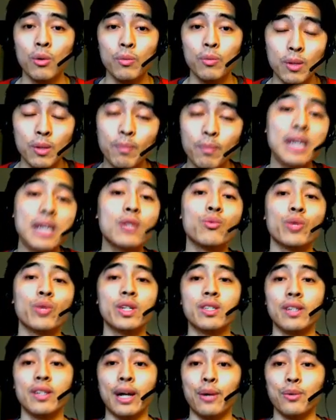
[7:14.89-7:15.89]
the main
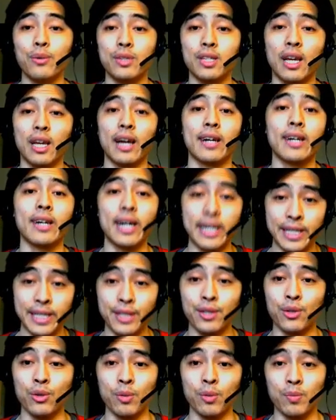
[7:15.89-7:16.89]
reason I would say I got
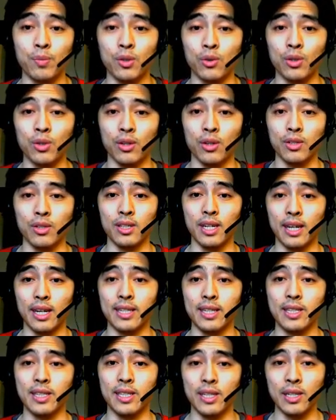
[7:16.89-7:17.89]
into cryptocurrency
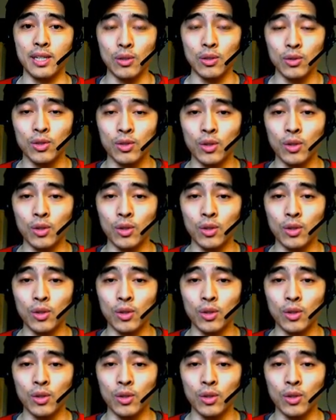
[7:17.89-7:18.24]
and into EOS.